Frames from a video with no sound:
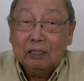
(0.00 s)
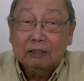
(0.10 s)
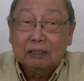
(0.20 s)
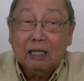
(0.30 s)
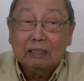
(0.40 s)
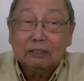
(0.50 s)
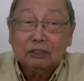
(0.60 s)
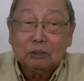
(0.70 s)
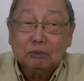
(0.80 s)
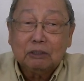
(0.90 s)
an
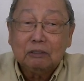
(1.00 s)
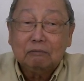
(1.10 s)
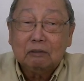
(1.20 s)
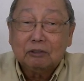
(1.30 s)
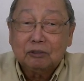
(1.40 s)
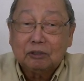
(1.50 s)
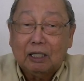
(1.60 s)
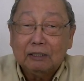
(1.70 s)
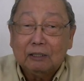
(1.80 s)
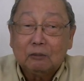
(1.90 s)
alliance of civil
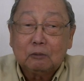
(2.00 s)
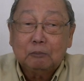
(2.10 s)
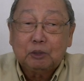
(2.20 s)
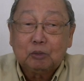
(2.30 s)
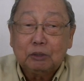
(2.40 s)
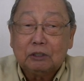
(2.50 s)
society groups